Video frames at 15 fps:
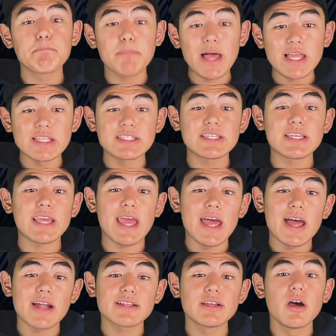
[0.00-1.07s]
balancing
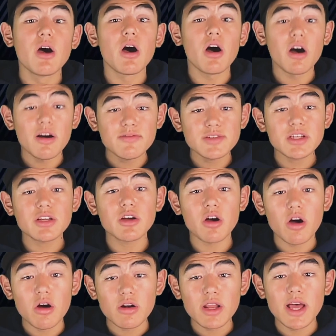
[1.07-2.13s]
act, often
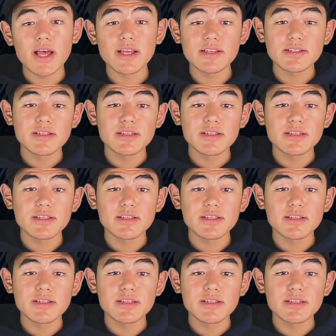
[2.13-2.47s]
called as